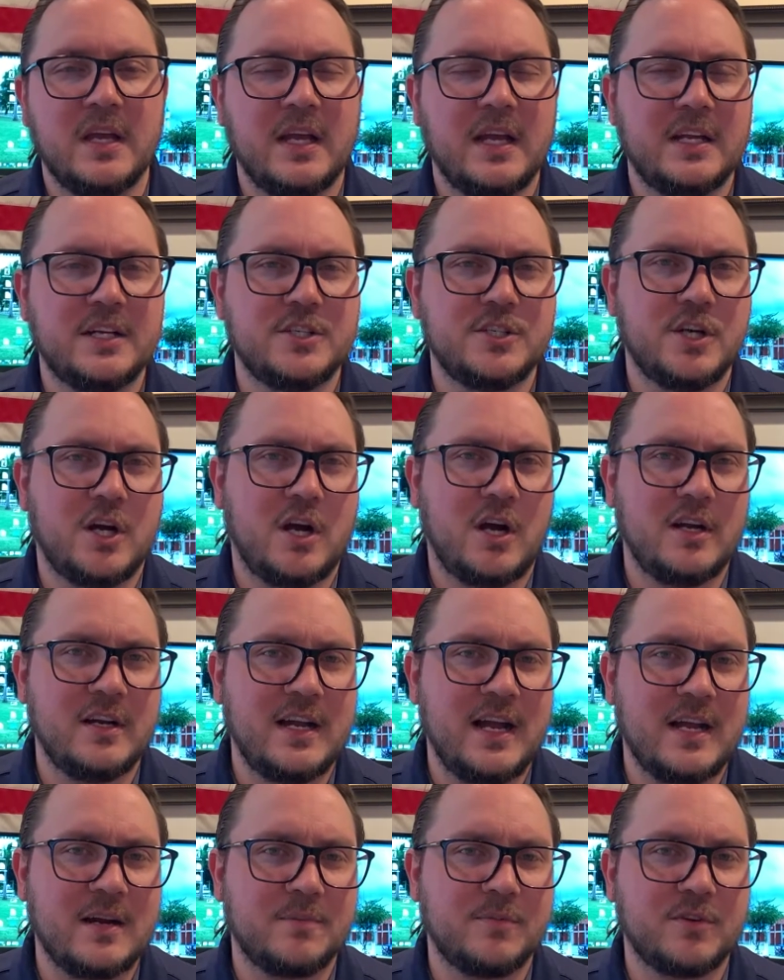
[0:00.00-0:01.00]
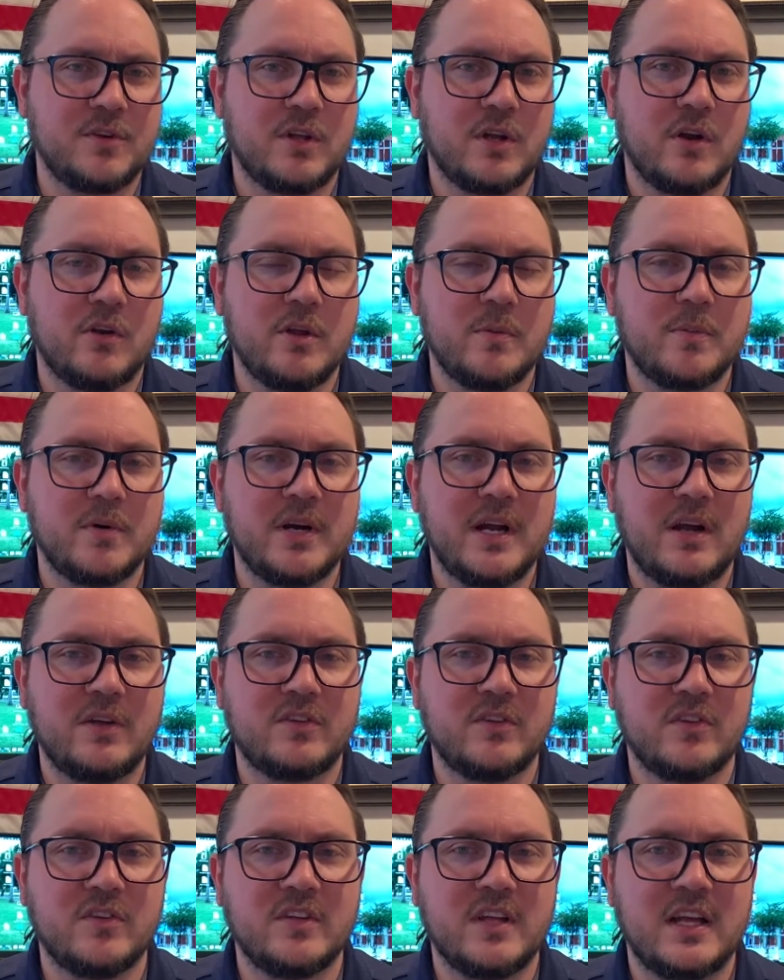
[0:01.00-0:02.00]
And John Adams clearly
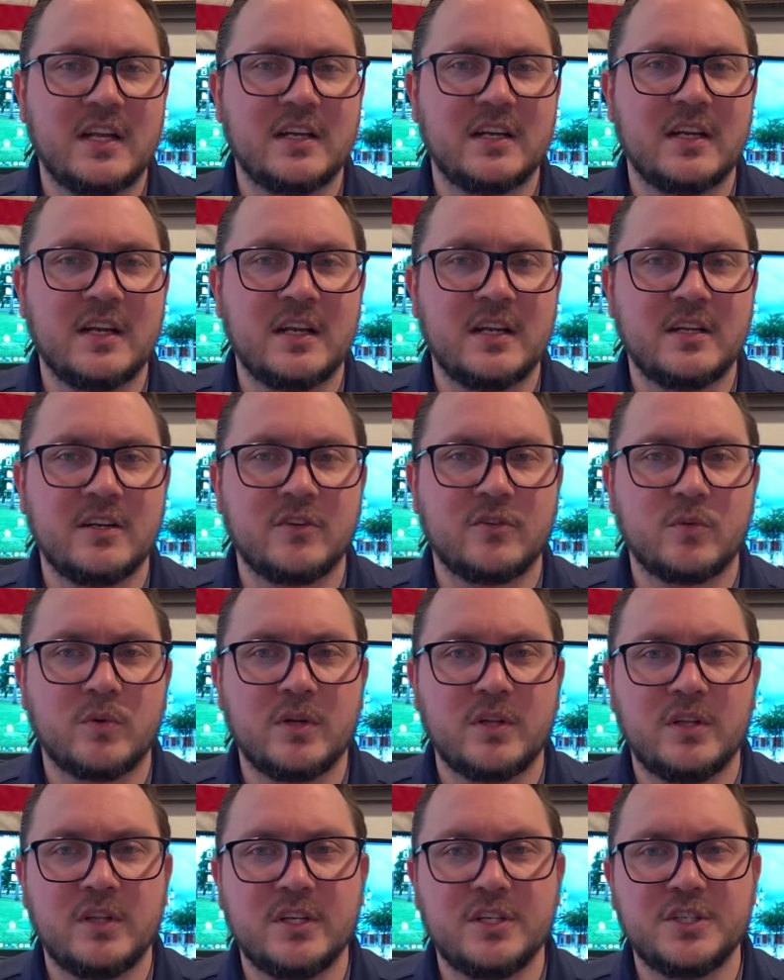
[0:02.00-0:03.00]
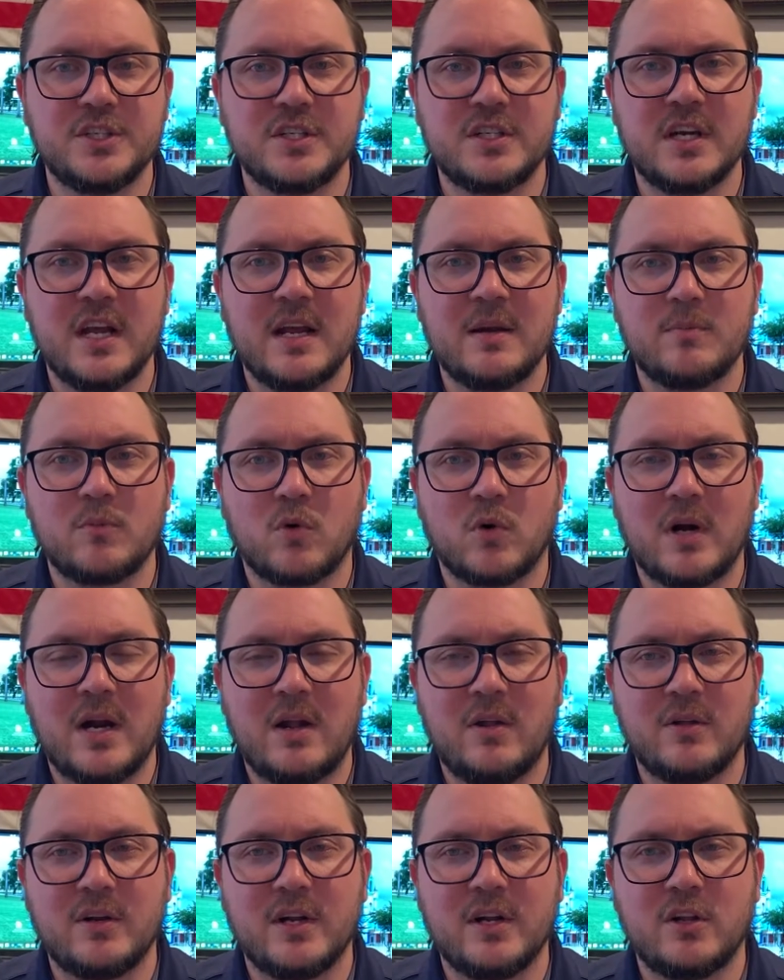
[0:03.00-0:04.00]
pronounces that it is religion and
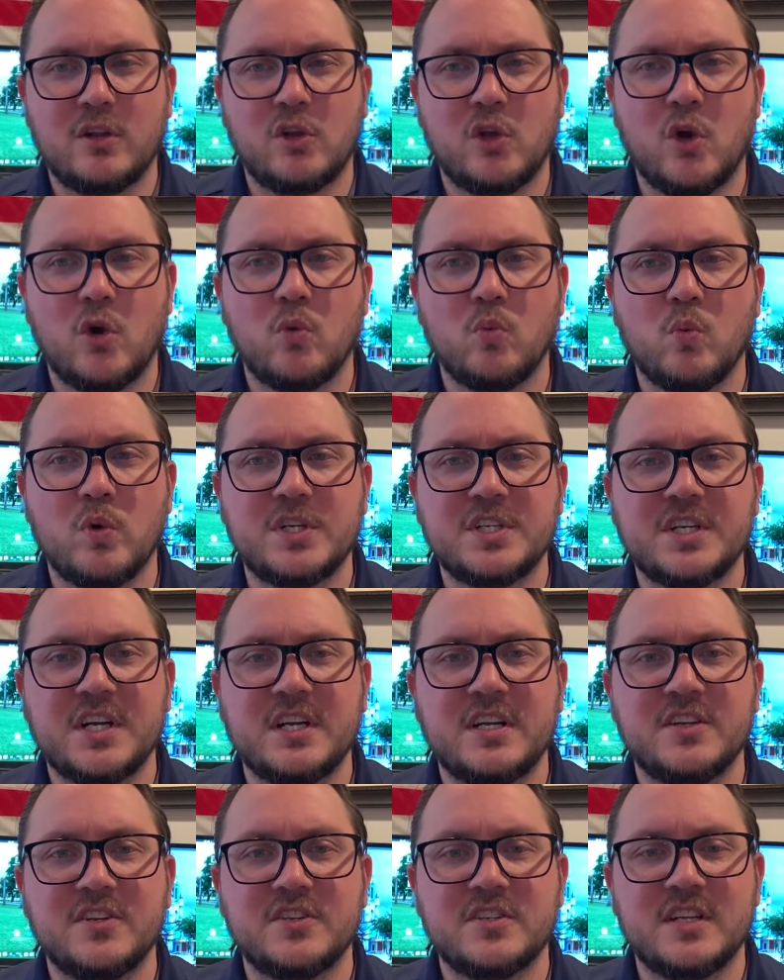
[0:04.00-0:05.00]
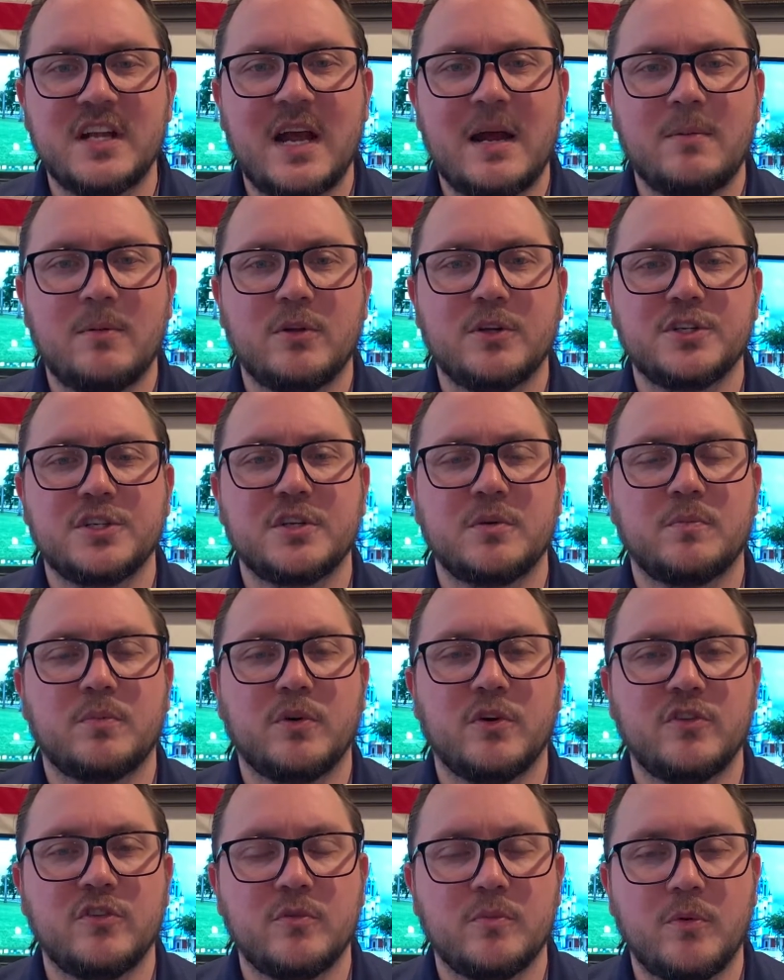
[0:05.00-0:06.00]
morality alone which can establish the
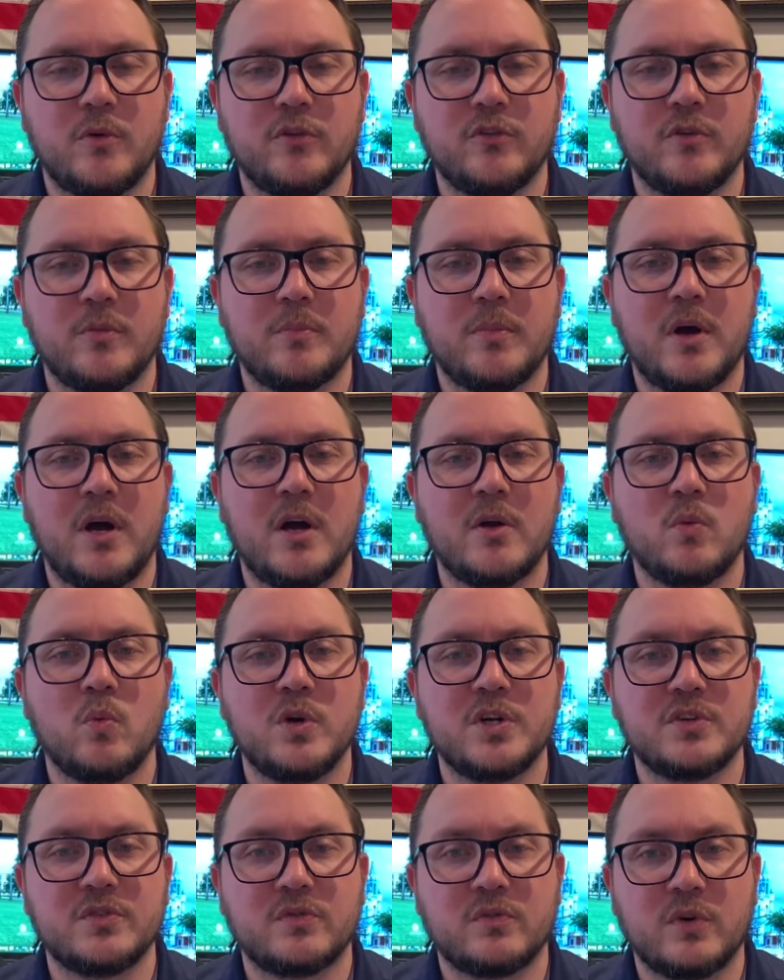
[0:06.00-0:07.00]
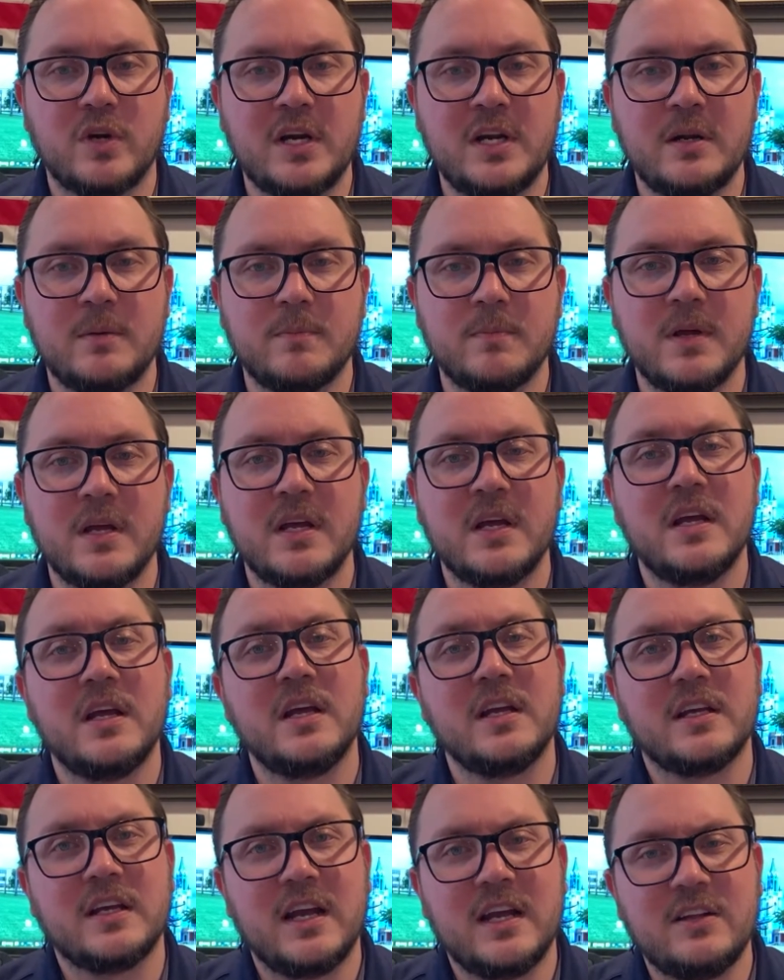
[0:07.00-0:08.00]
principles upon which freedom
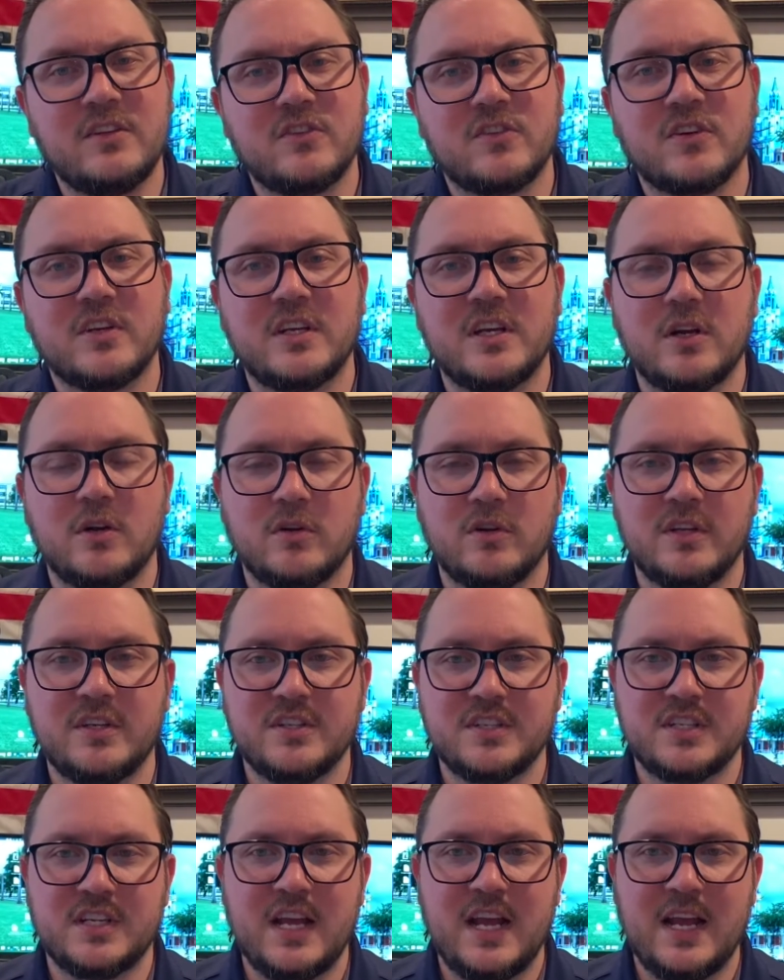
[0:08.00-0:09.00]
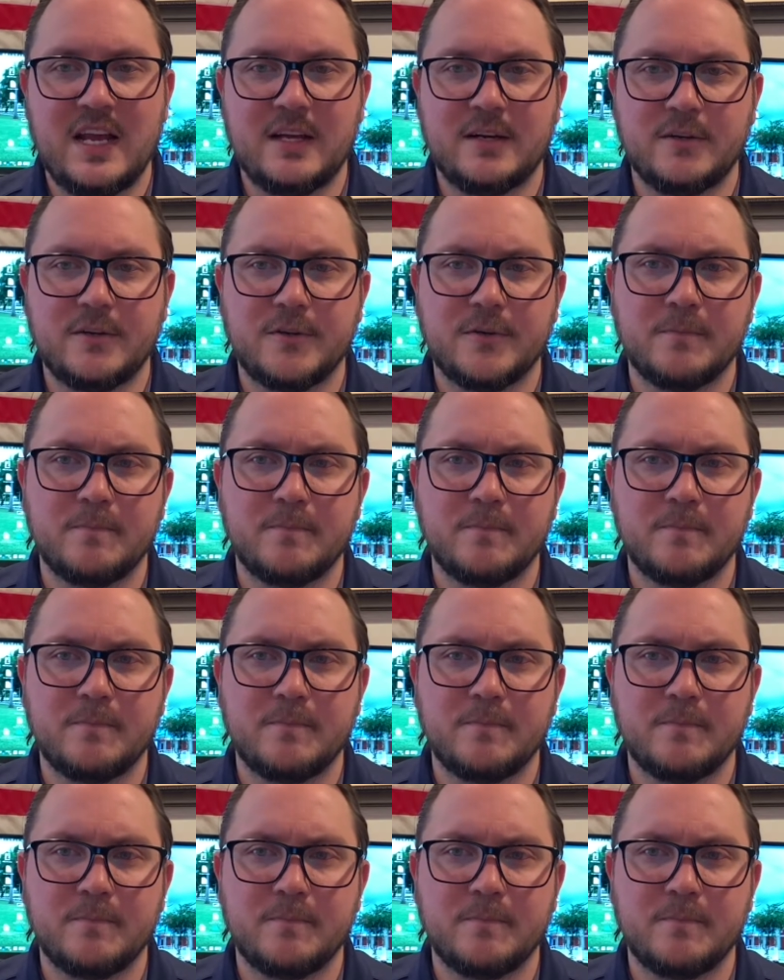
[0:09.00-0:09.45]
can securely stand.